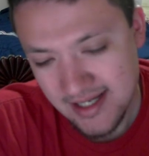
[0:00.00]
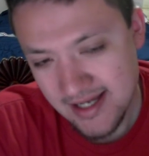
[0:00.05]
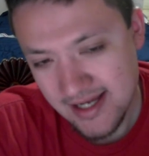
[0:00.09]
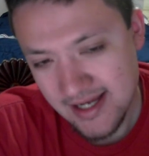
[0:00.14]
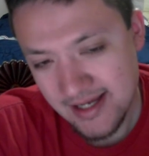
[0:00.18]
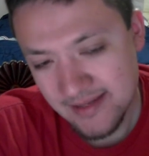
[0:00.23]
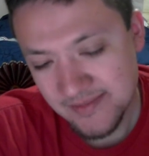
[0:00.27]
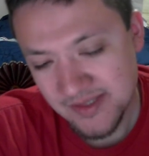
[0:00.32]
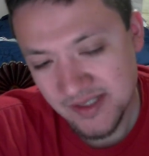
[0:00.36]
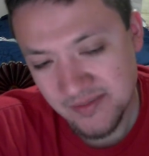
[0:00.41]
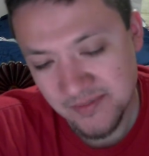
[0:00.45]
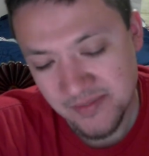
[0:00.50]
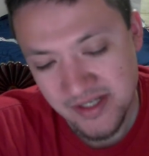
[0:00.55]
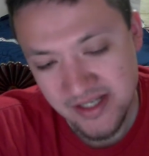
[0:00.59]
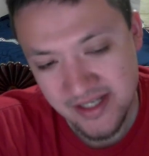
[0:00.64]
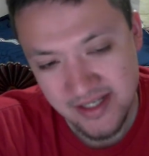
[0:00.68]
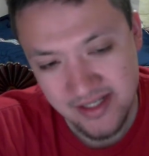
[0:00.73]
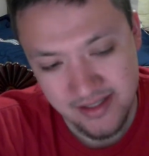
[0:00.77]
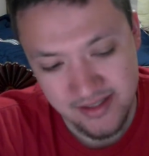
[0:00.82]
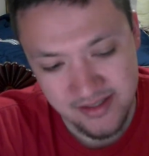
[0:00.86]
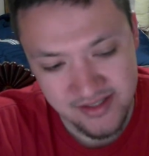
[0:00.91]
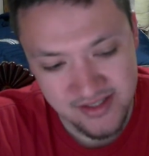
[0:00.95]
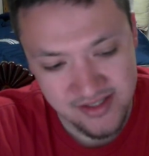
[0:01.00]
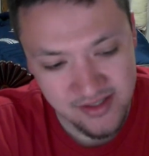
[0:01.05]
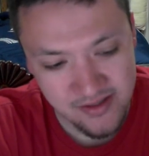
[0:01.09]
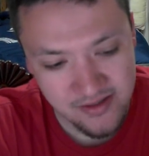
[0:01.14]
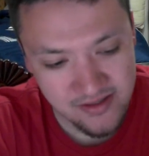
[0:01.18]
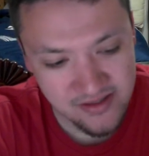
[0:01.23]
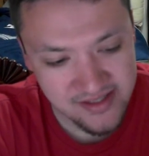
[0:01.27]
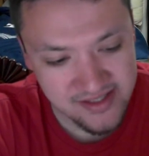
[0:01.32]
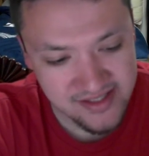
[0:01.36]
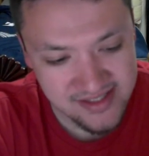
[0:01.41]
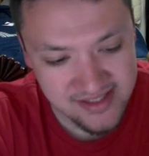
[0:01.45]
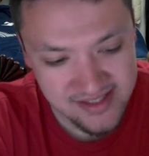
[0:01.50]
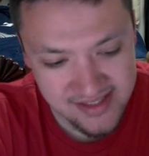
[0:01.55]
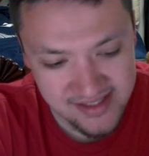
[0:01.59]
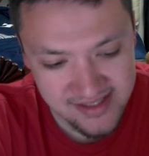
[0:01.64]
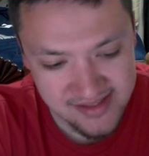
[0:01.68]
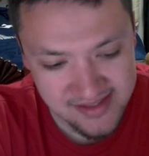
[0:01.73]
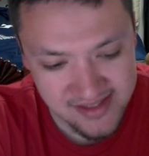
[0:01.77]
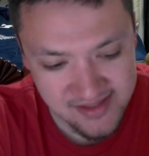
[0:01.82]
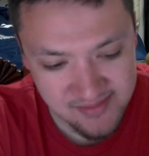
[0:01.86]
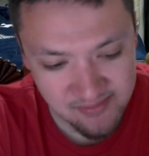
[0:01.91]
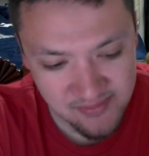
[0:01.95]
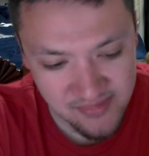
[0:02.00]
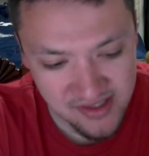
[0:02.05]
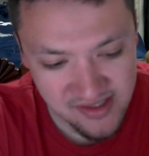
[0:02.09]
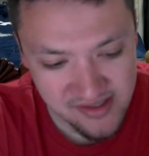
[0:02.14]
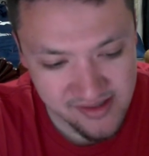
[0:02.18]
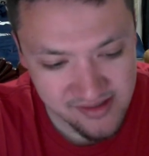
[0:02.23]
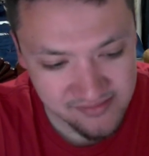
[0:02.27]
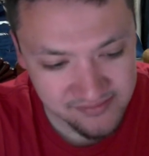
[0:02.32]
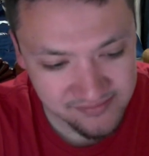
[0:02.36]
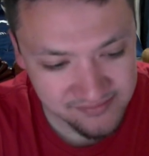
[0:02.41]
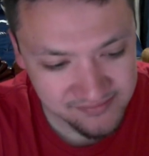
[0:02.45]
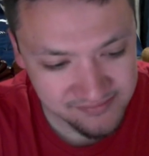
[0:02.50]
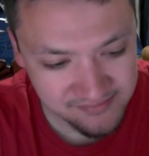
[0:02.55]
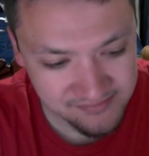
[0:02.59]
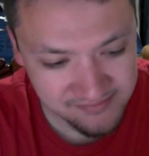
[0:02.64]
MLB start of the season, but